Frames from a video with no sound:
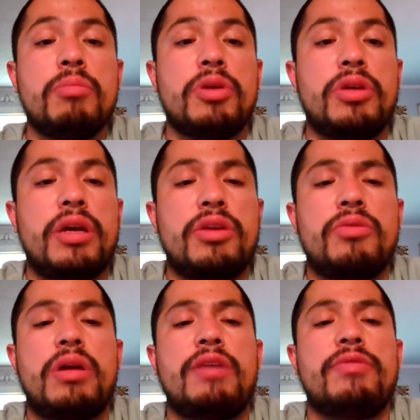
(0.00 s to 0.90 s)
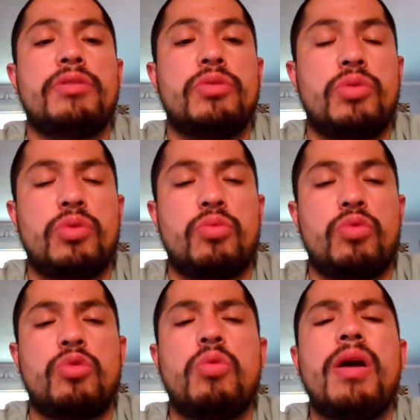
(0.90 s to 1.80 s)
but yet you haven't
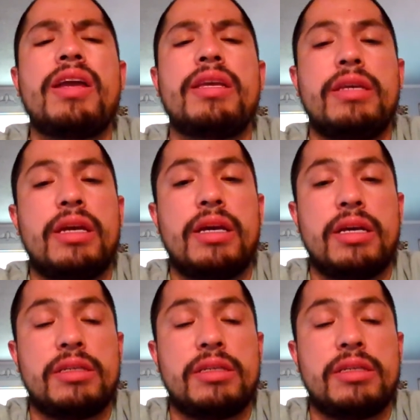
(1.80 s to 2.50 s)
quite yet